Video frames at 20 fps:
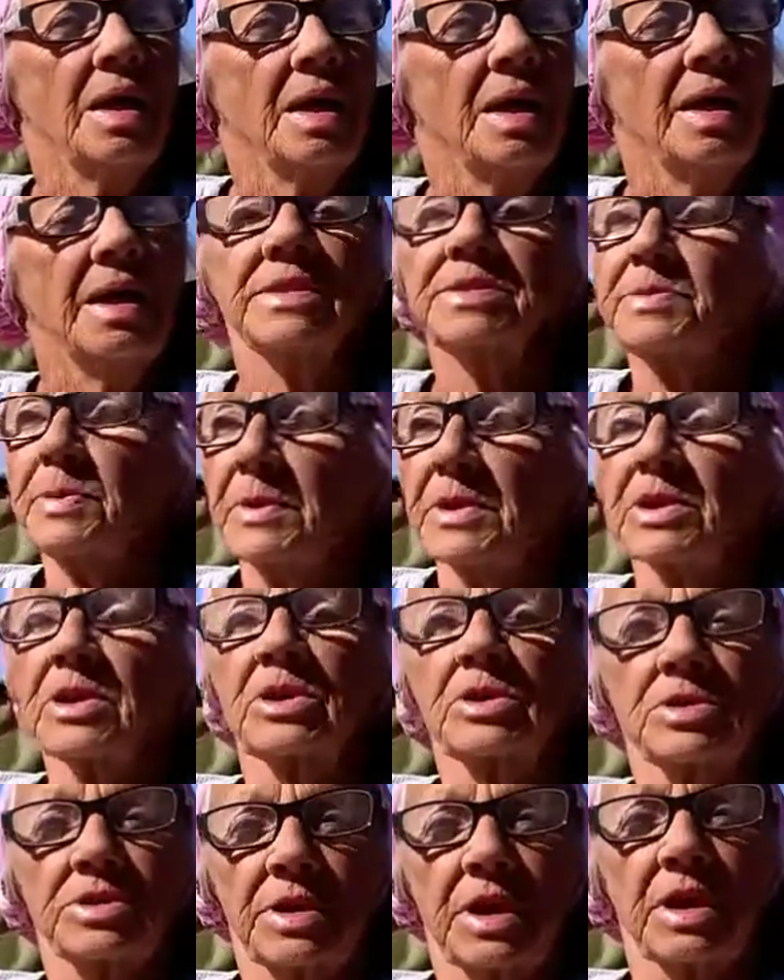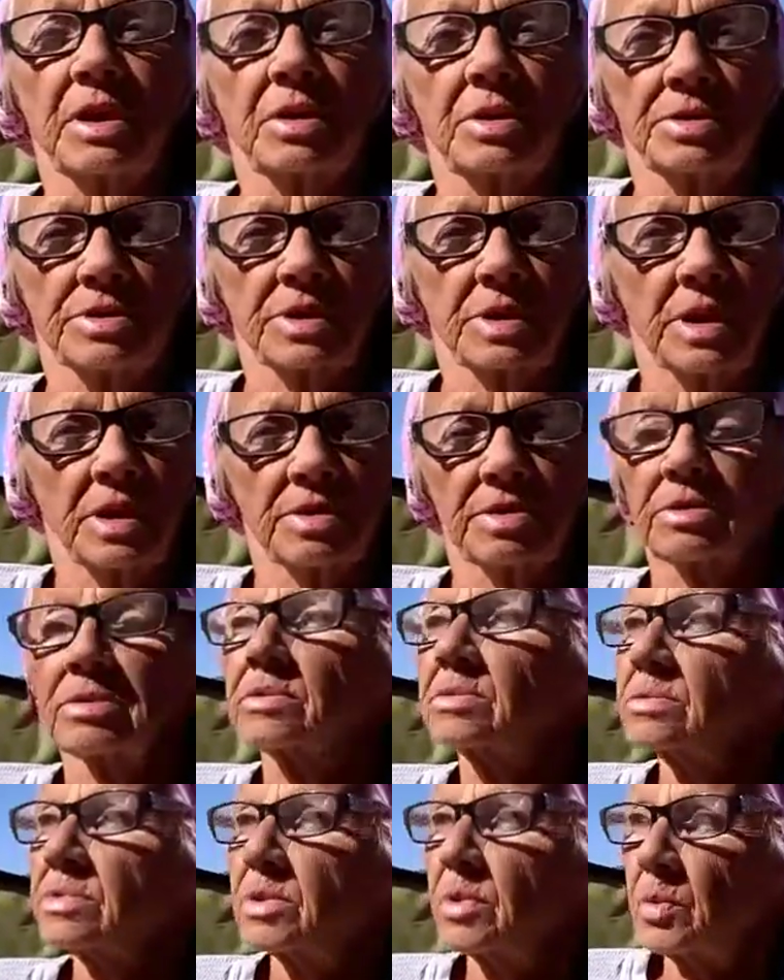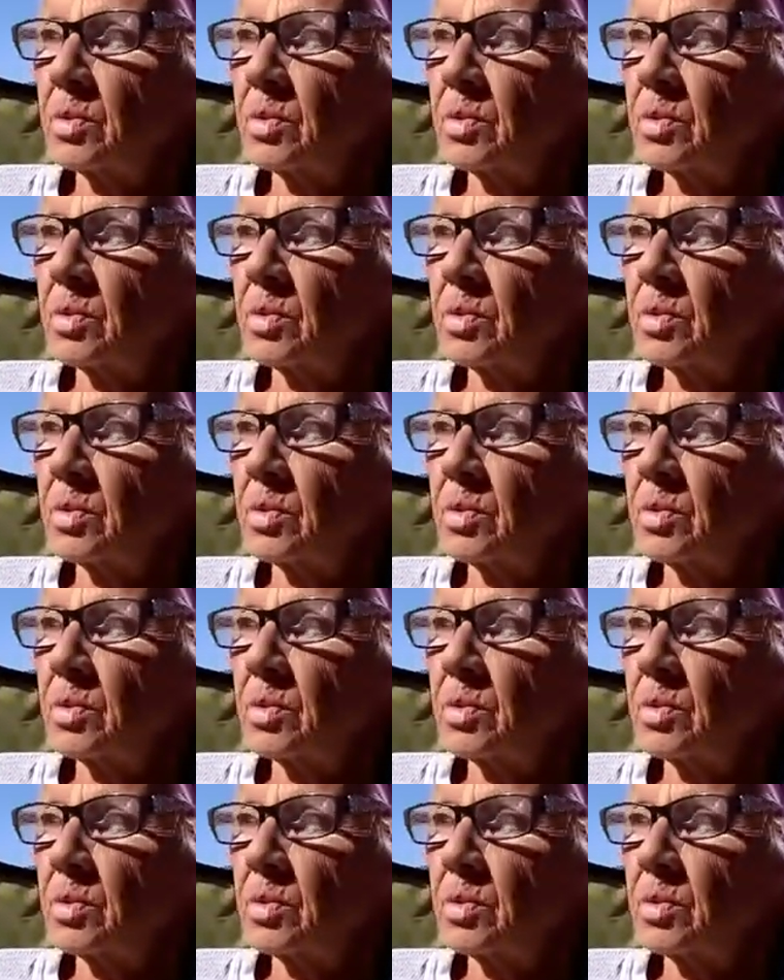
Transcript: it's been a good day altogether. The